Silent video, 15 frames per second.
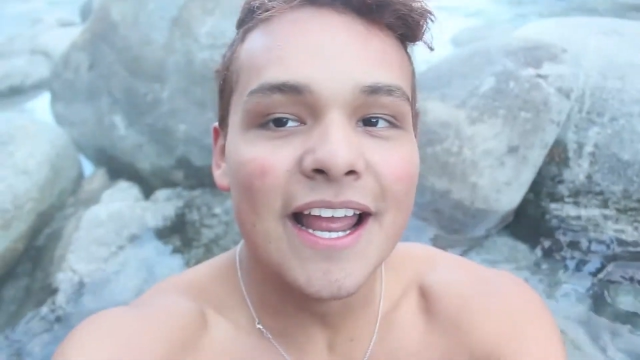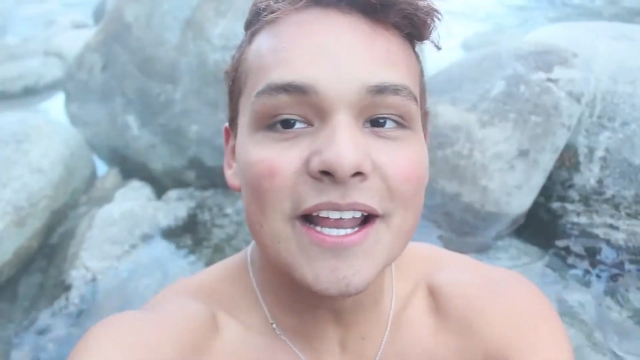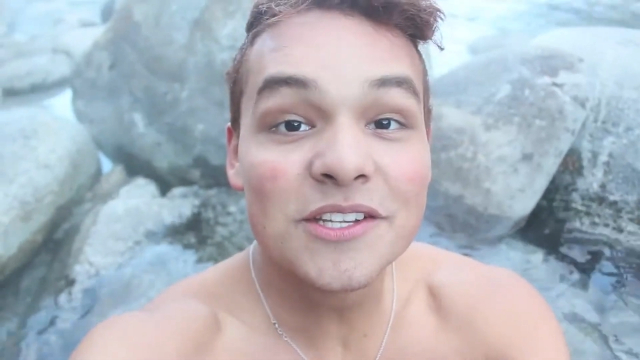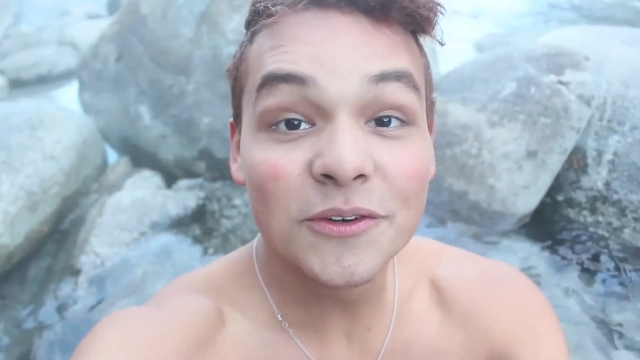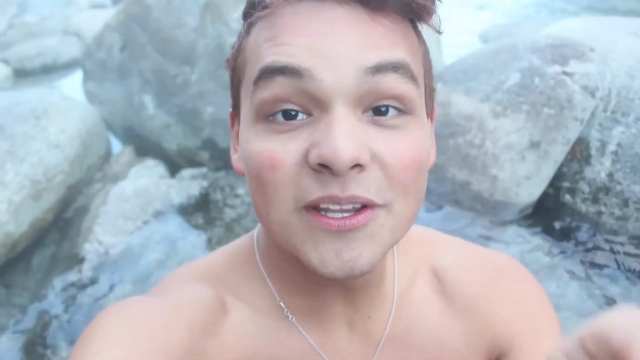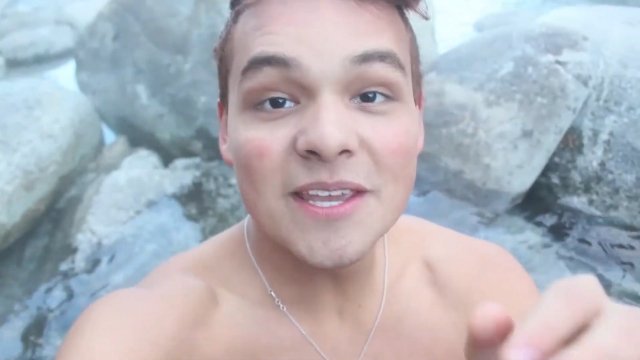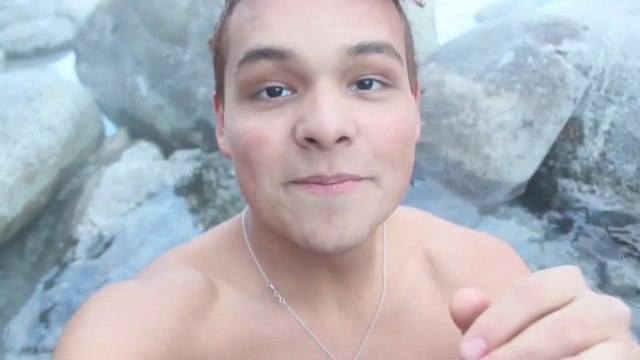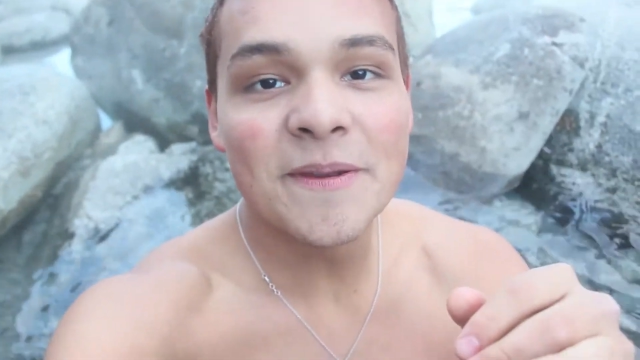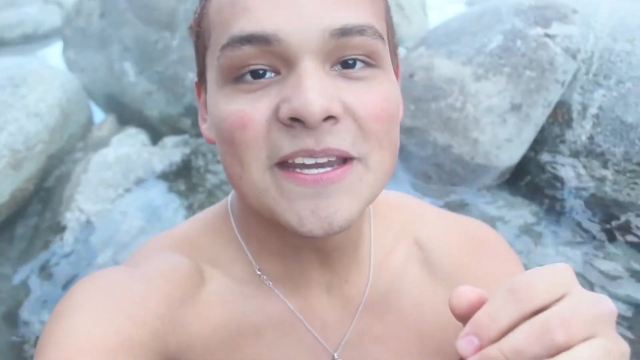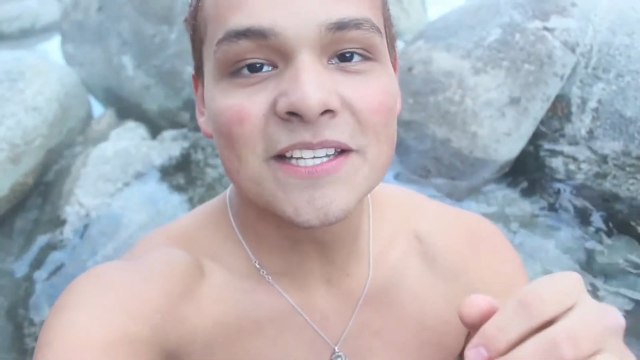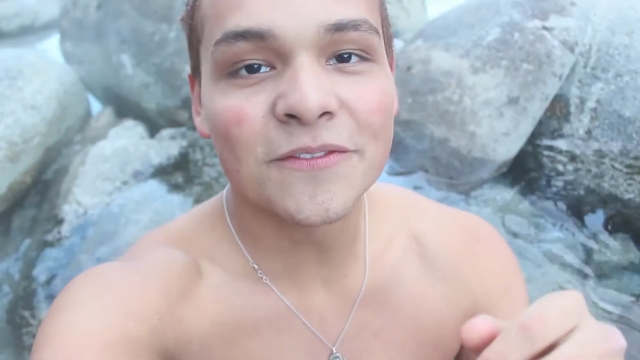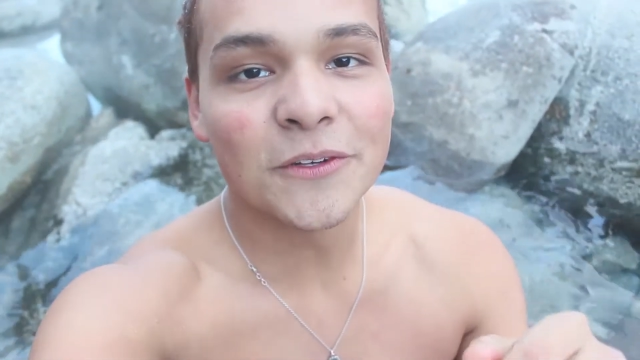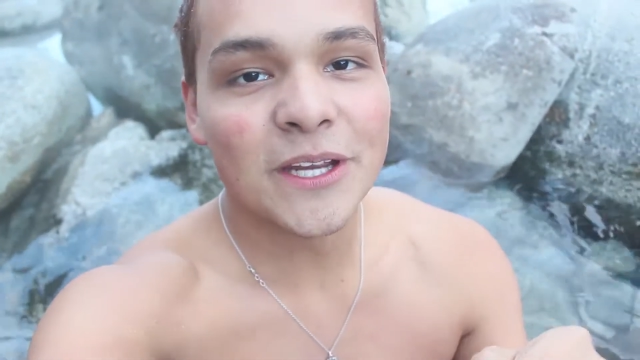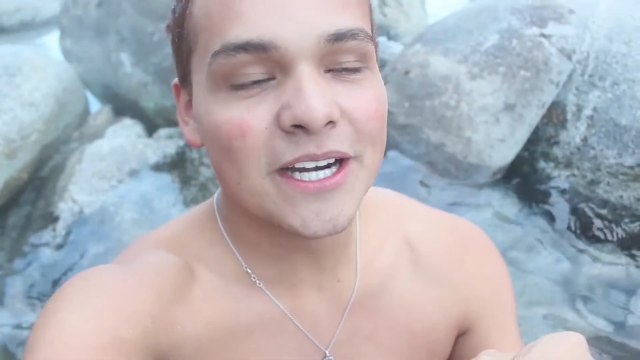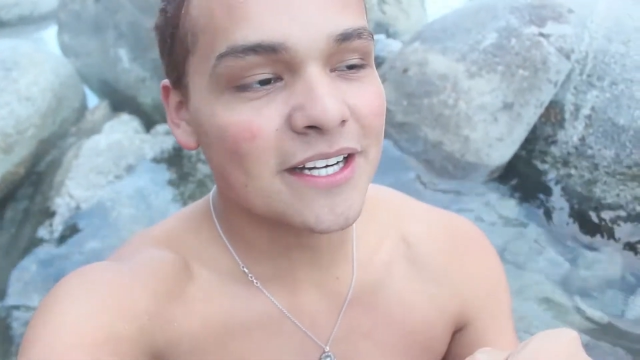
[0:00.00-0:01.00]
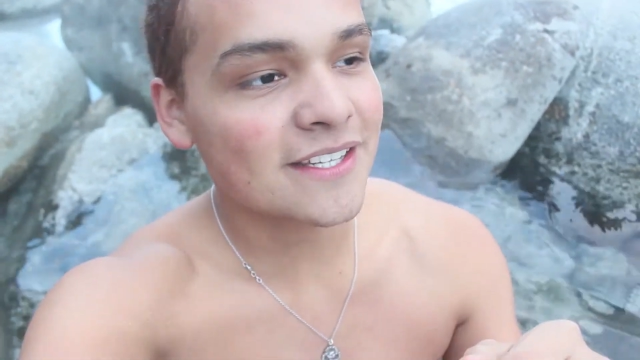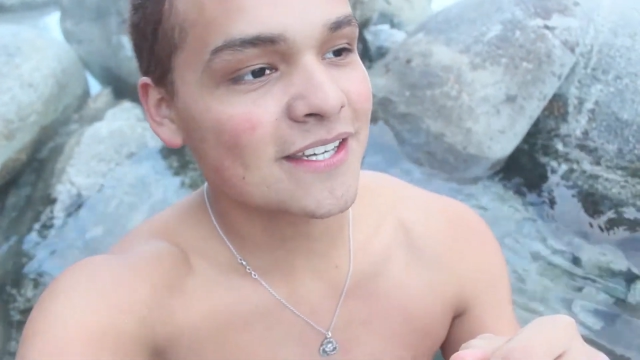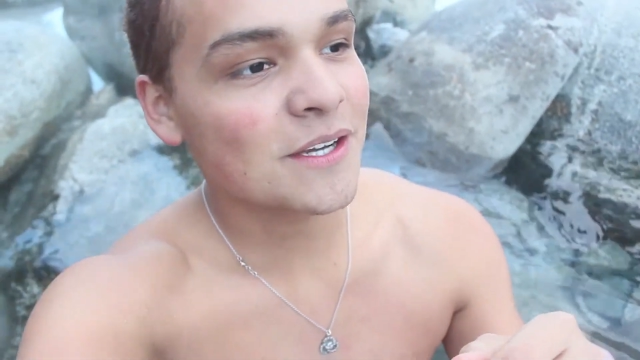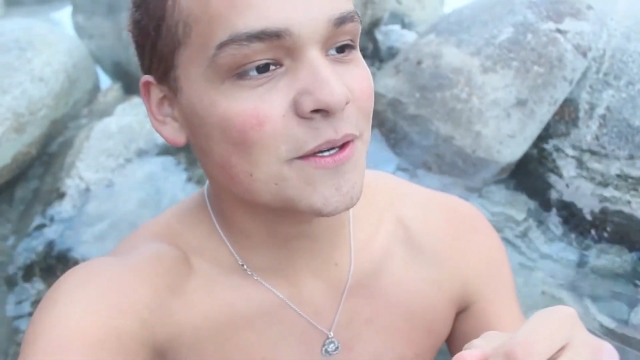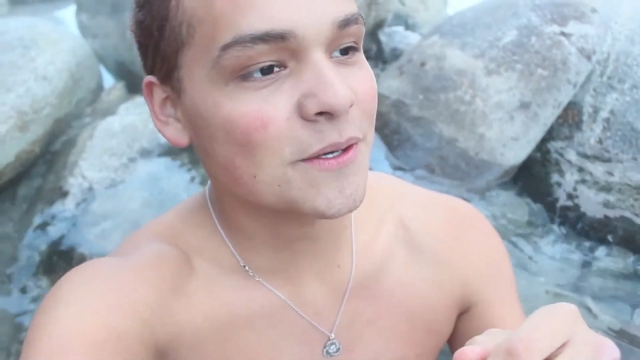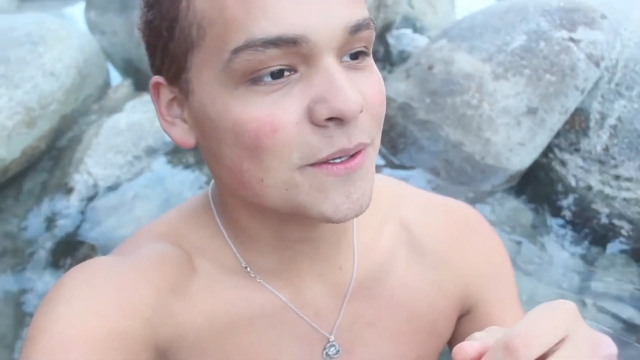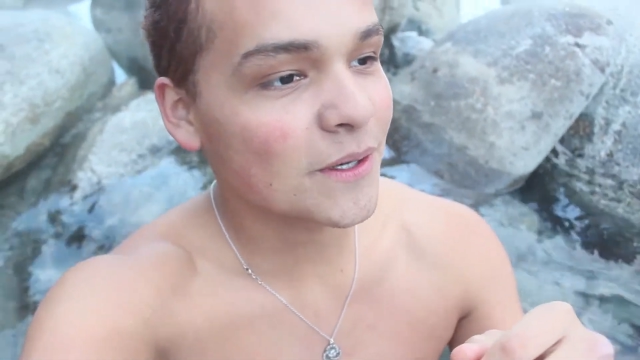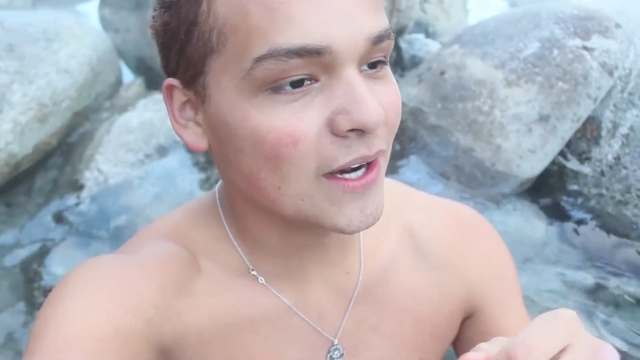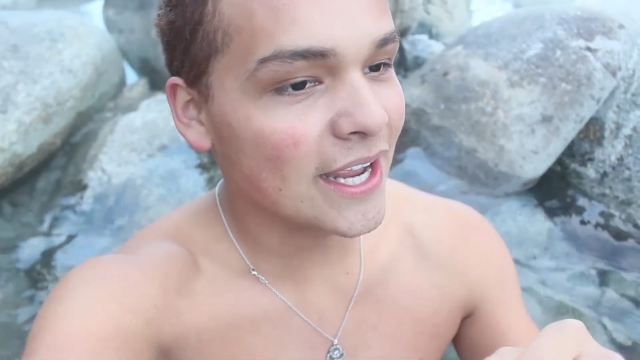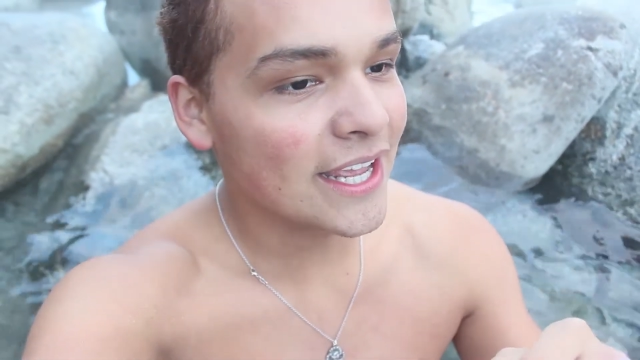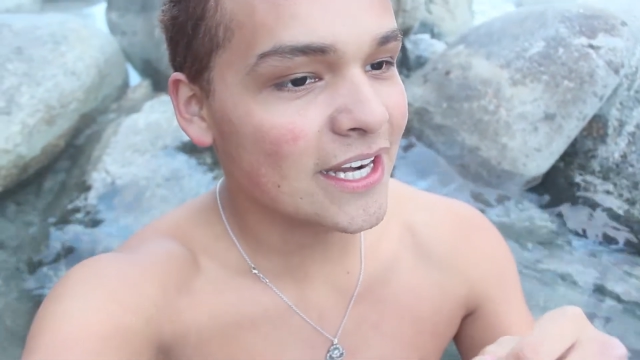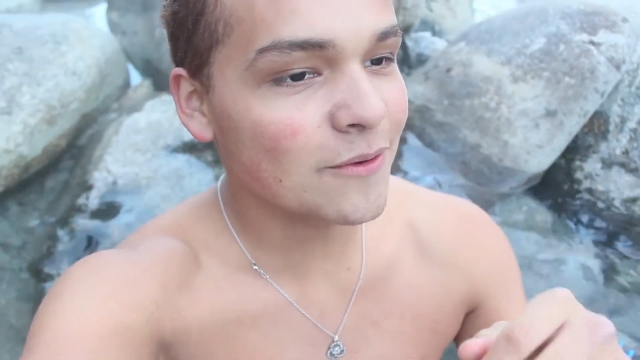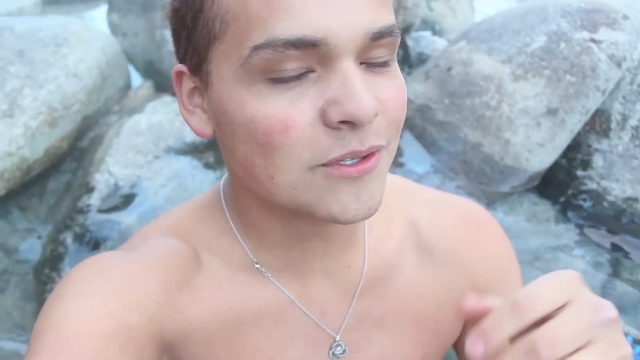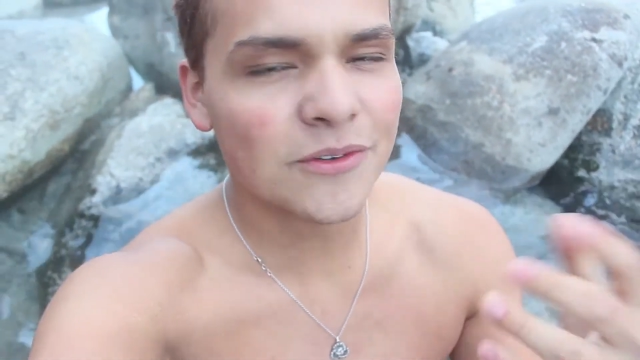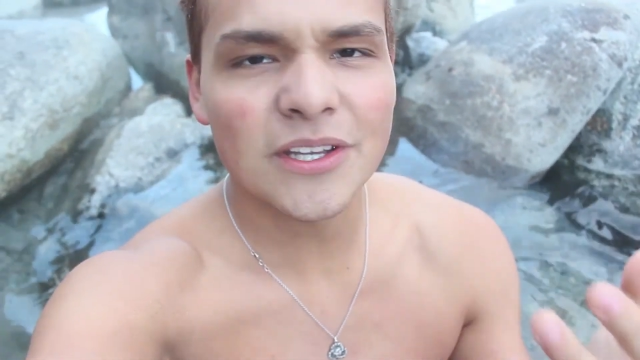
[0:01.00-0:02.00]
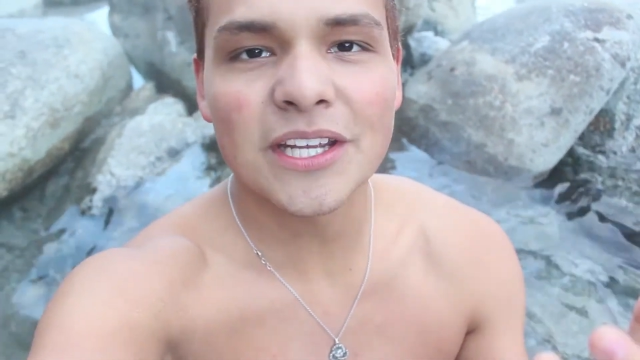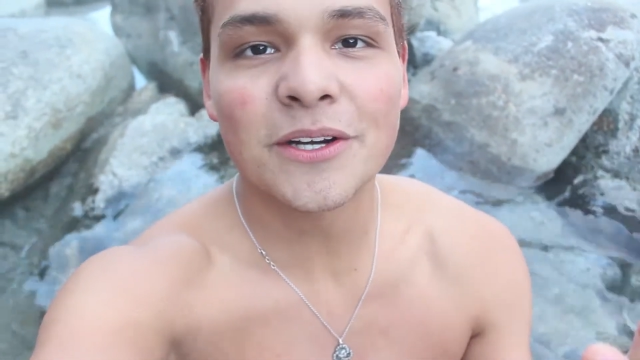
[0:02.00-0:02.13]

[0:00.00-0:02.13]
It's really peaceful here too, and it was really